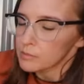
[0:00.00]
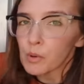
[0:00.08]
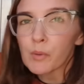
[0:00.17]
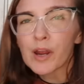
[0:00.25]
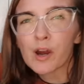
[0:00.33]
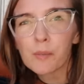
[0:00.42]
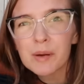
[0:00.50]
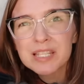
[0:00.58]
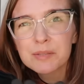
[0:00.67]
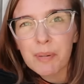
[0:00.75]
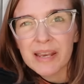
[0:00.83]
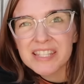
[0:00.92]
But where are my
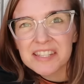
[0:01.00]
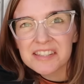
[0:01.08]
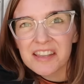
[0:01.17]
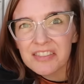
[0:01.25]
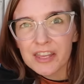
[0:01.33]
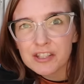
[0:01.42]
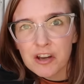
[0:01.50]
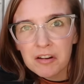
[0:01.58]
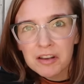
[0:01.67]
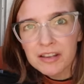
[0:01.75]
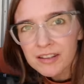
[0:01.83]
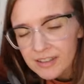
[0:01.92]
spices that they
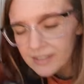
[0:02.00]
took?